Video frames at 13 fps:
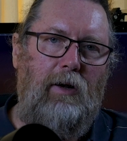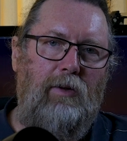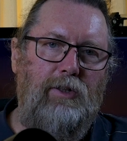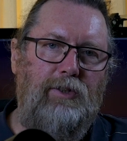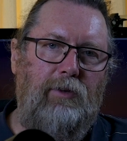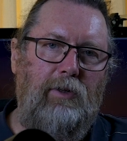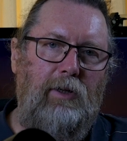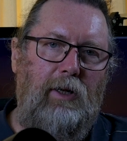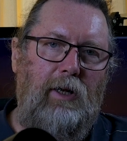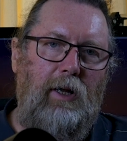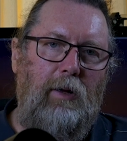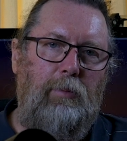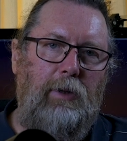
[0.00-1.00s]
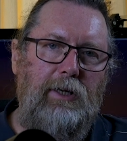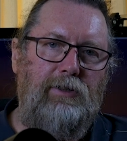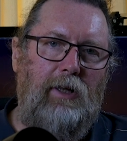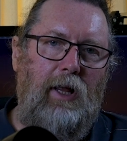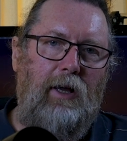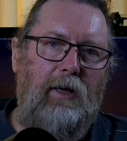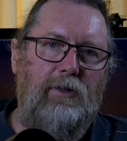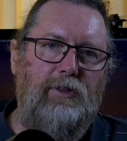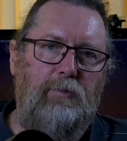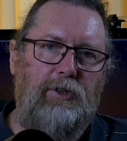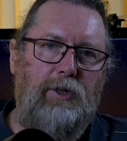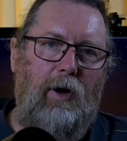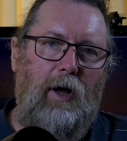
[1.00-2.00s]
it useful, please like,
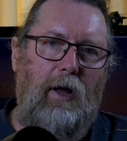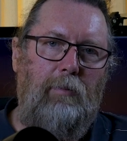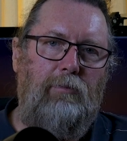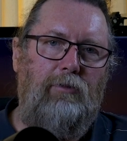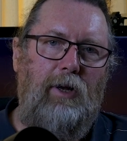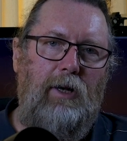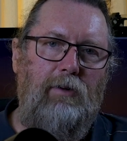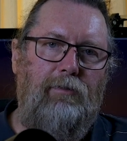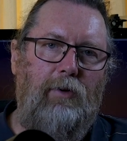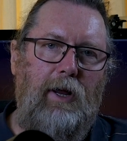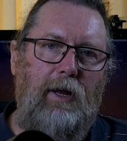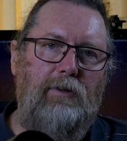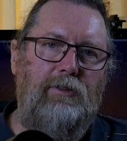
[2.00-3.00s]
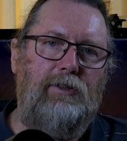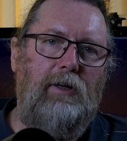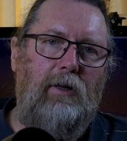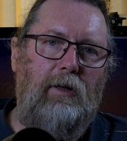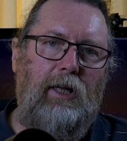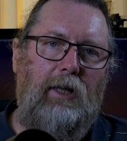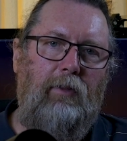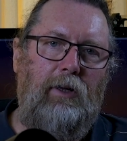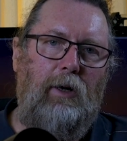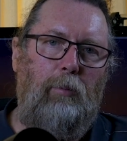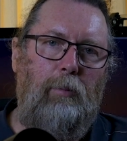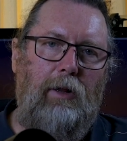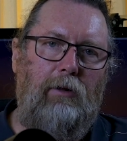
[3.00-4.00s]
subscribe, tell your friends, click the
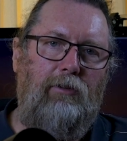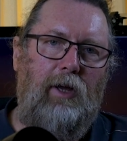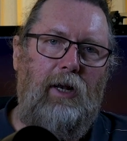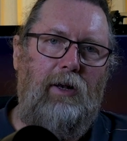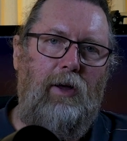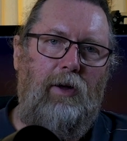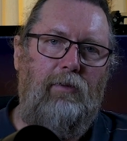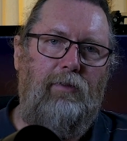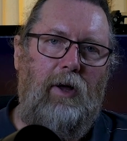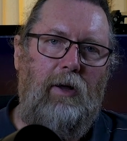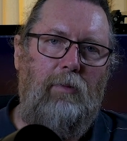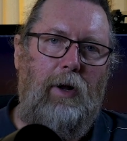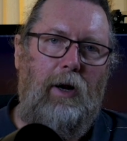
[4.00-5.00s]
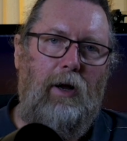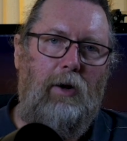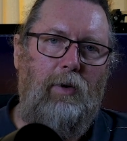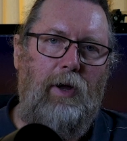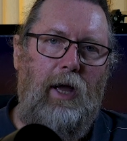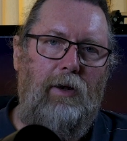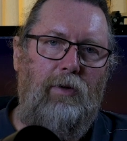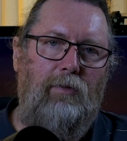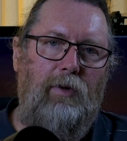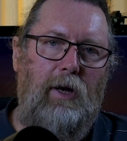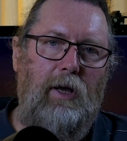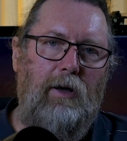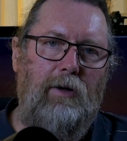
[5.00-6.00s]
little bell to get notified when I create new
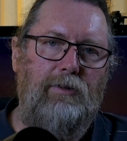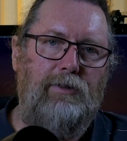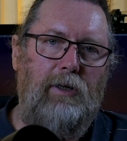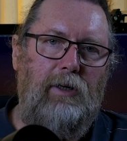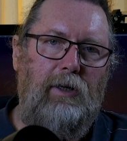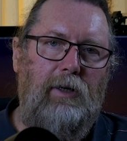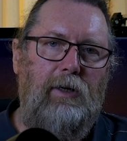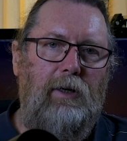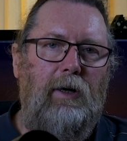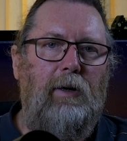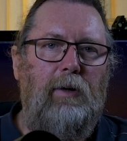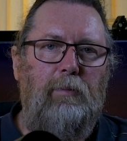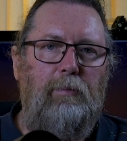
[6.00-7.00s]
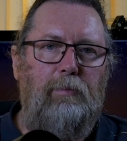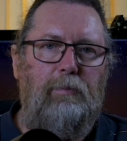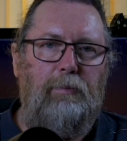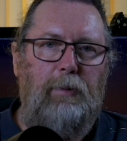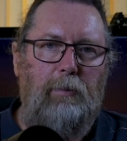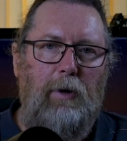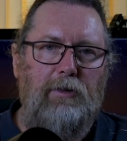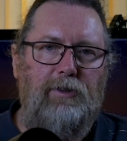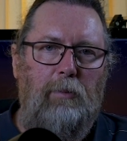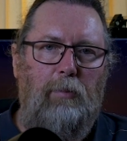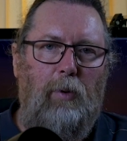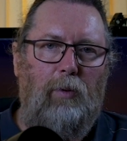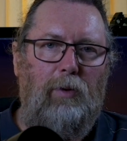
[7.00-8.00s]
videos. But most
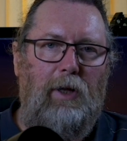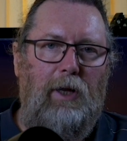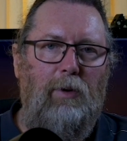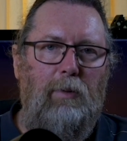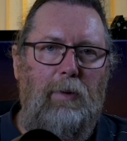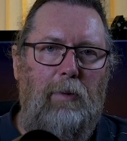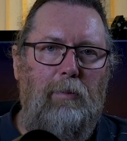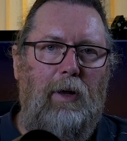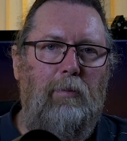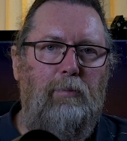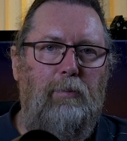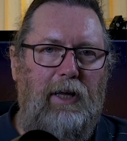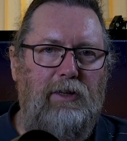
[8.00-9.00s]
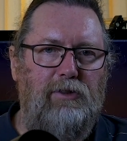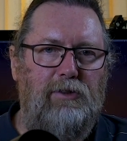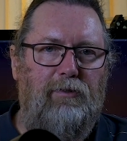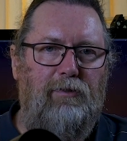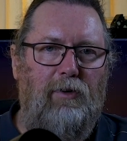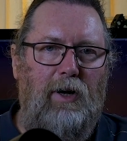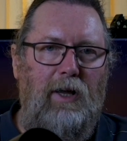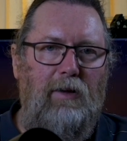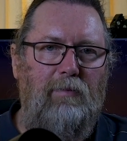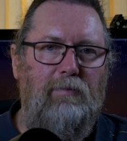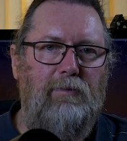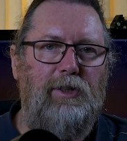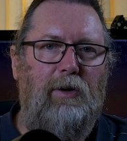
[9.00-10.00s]
importantly, remember, pixels are free,
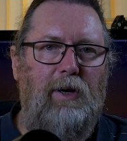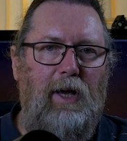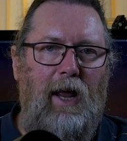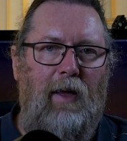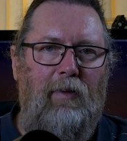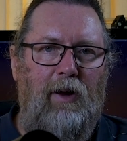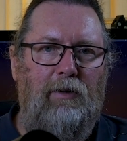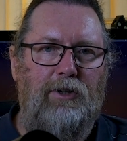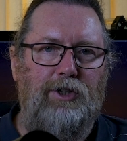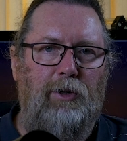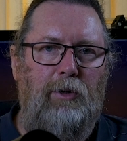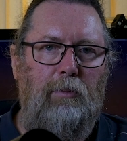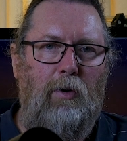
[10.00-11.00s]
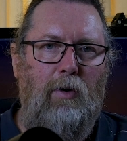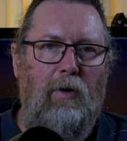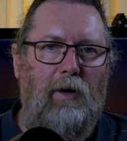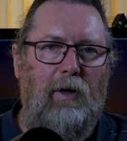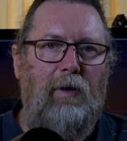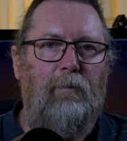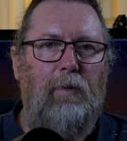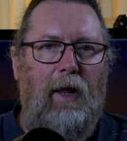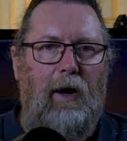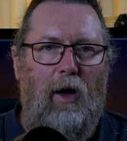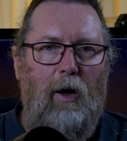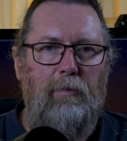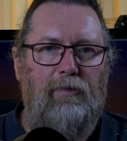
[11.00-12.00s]
so get out there and shoot more. And
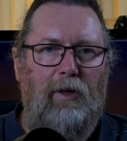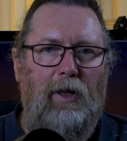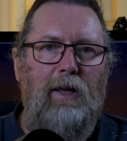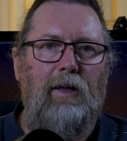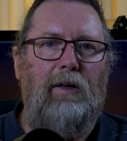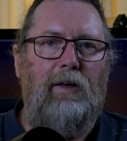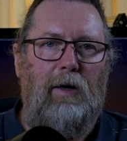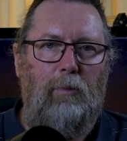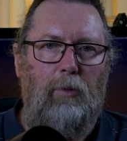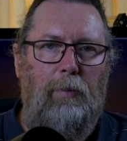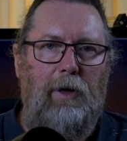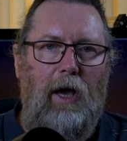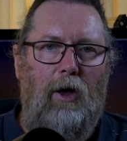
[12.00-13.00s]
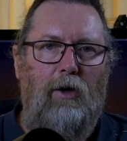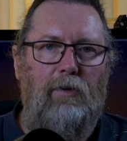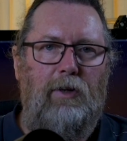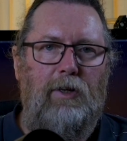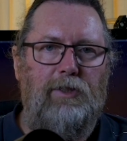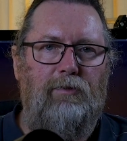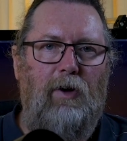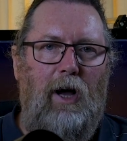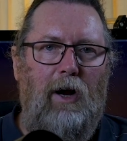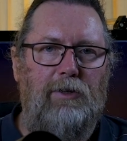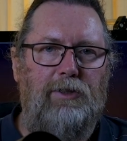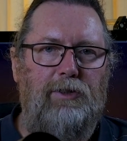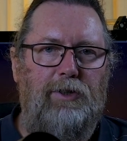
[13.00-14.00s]
hopefully, we'll be over this
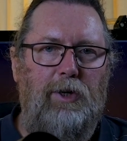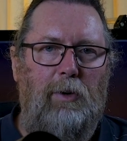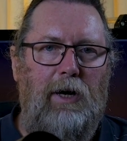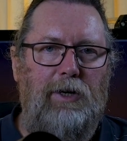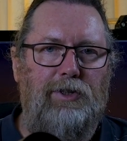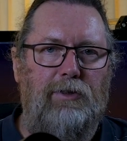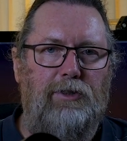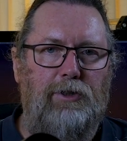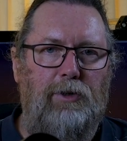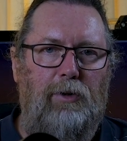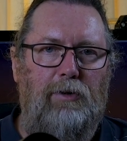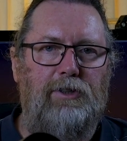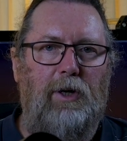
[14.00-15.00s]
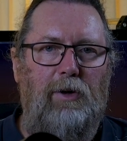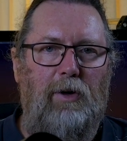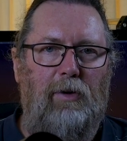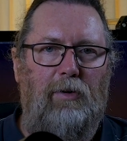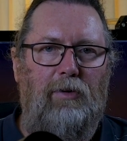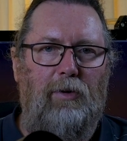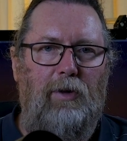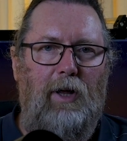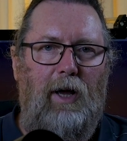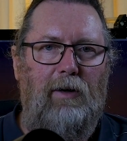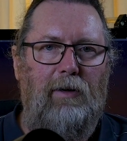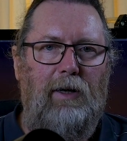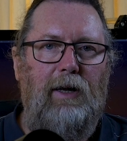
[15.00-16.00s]
virus situation soon, so you can do
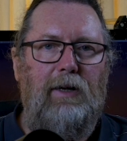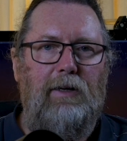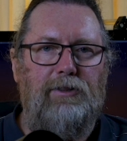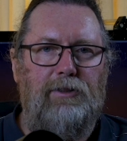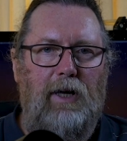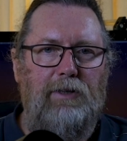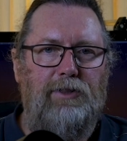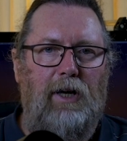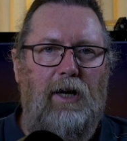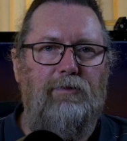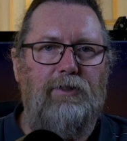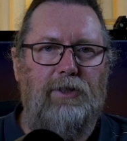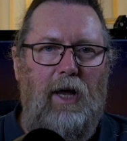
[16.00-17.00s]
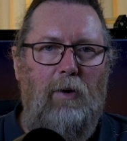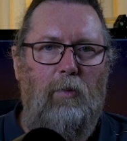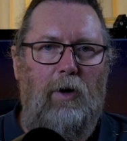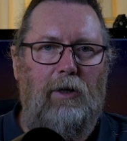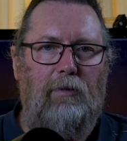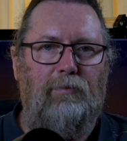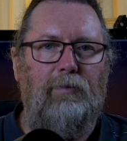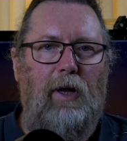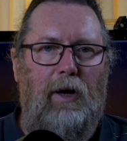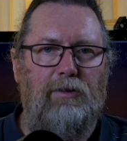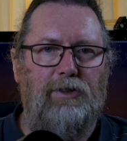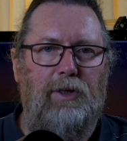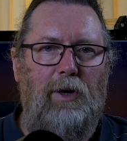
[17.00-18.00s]
that. Stay safe, stay well,
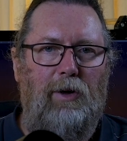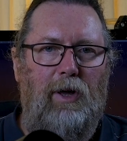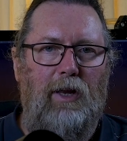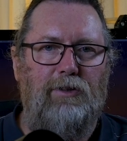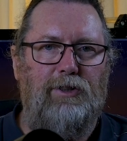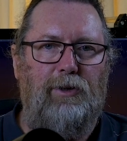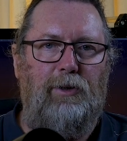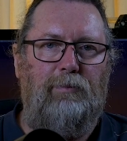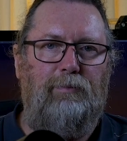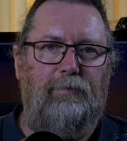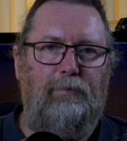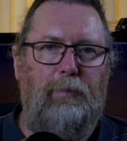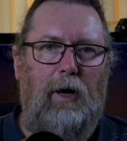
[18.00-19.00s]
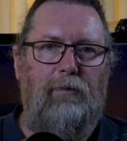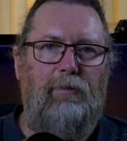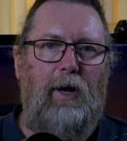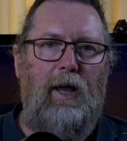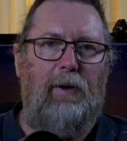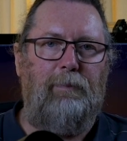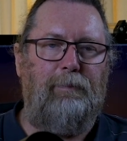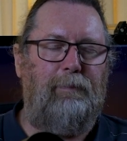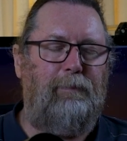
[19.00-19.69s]
and I'll see you again soon. Bye for now.